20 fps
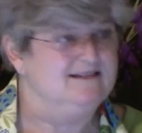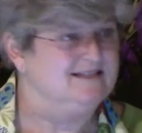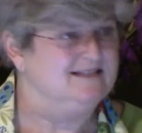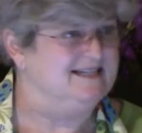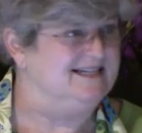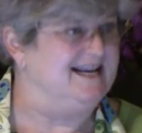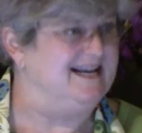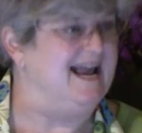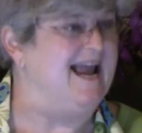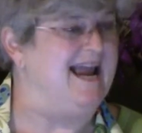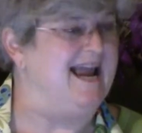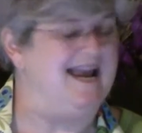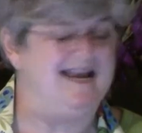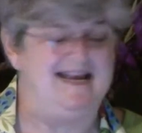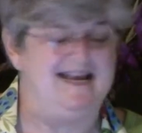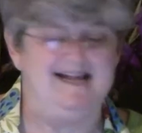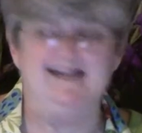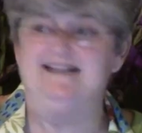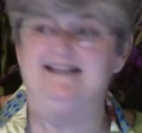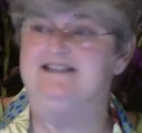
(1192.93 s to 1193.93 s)

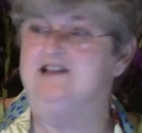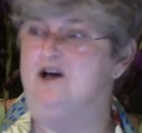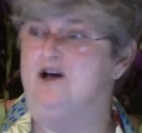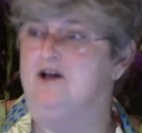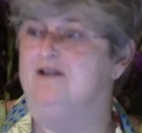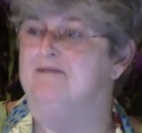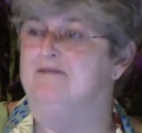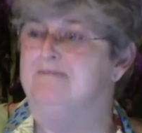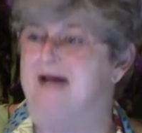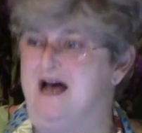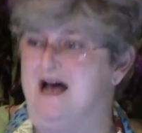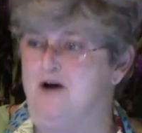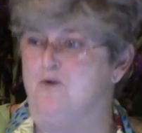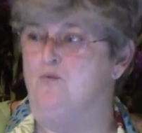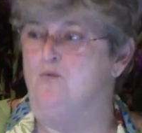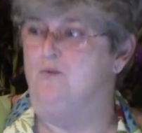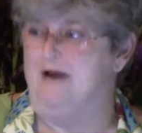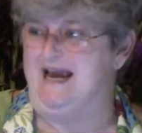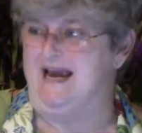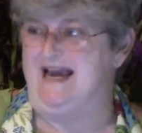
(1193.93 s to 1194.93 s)
Today, it is all
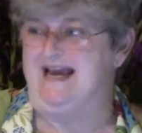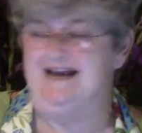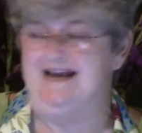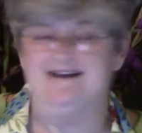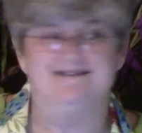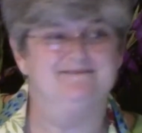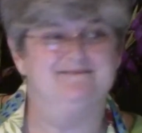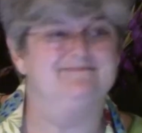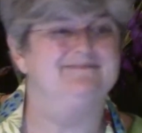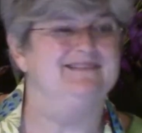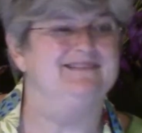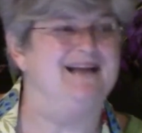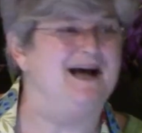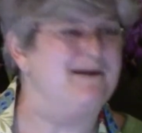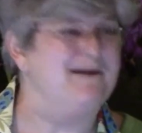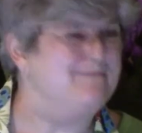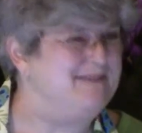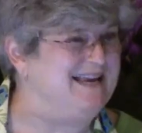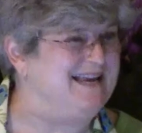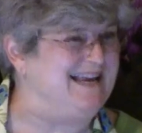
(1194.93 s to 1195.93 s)
about we,
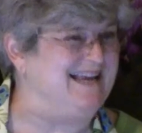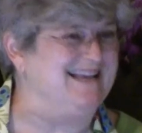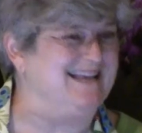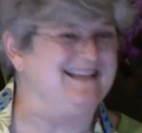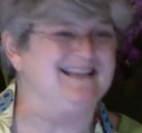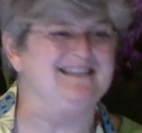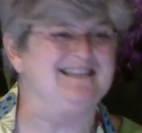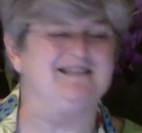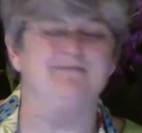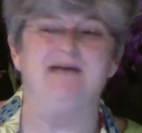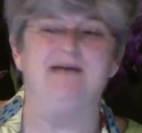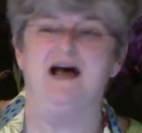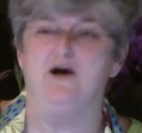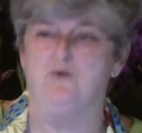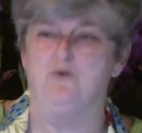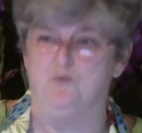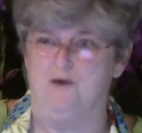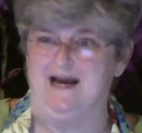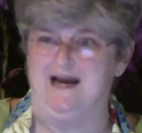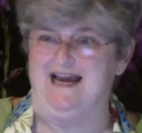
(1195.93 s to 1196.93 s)
not me. It's
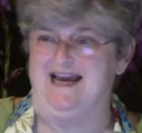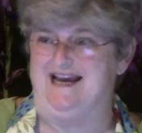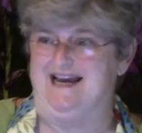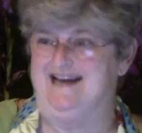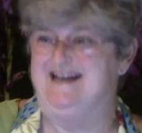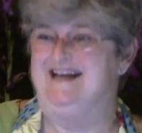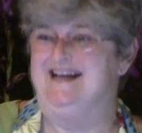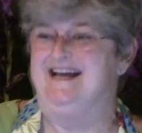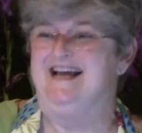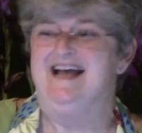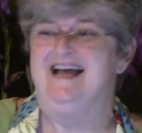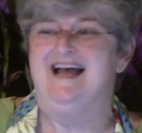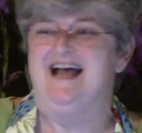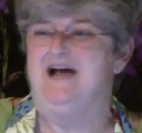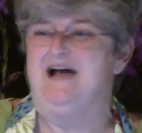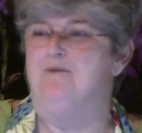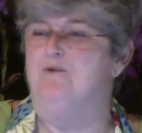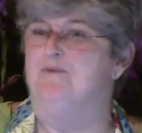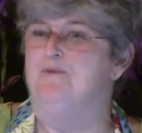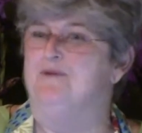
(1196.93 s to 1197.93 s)
about we.
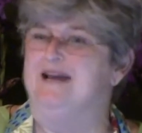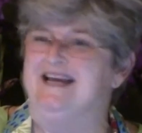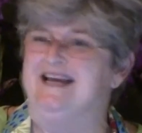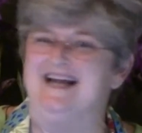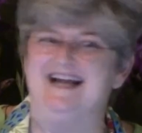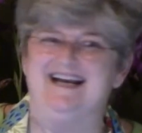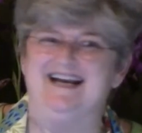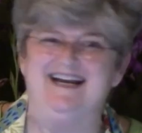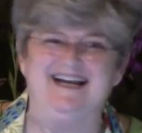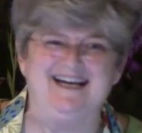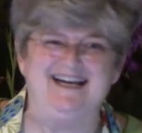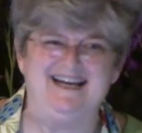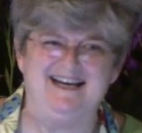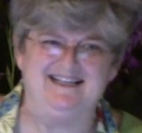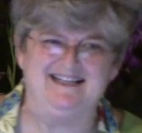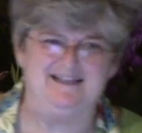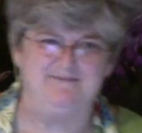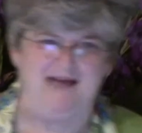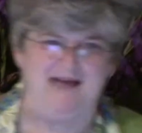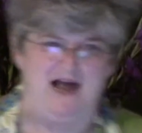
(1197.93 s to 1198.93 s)
And when we get it,
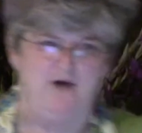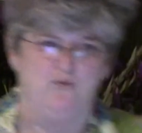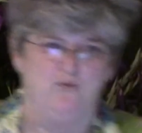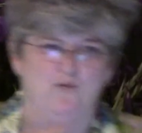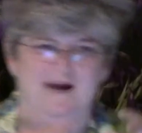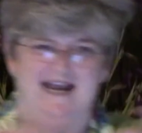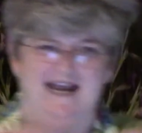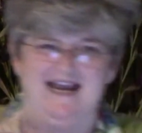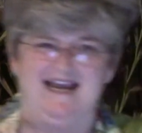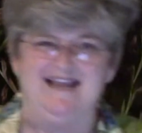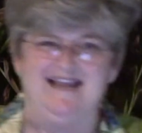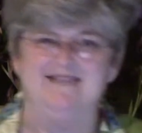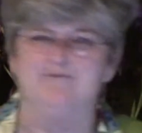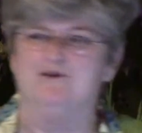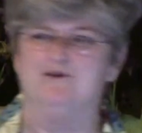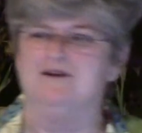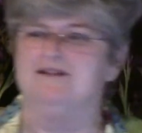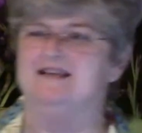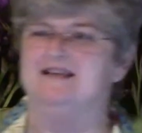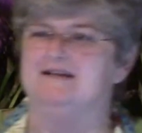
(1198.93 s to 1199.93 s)
it's about we.
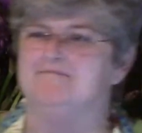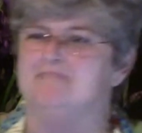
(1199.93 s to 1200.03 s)
We're the